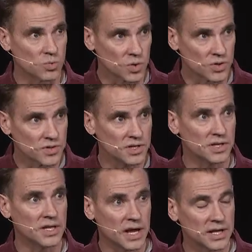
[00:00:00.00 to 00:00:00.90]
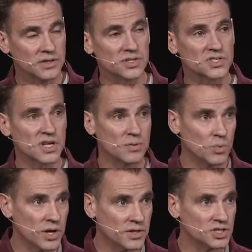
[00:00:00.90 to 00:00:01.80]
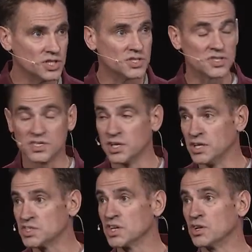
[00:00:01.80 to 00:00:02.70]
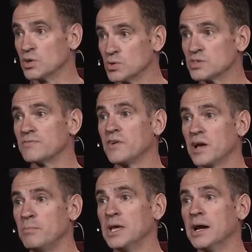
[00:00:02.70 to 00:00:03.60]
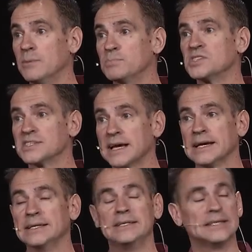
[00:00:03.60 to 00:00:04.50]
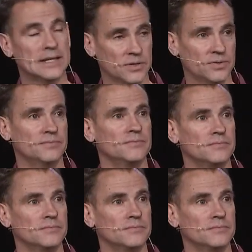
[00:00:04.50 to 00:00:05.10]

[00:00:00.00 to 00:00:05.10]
worthy to die in the same way that Jesus did. He said, "Crucify me upside down."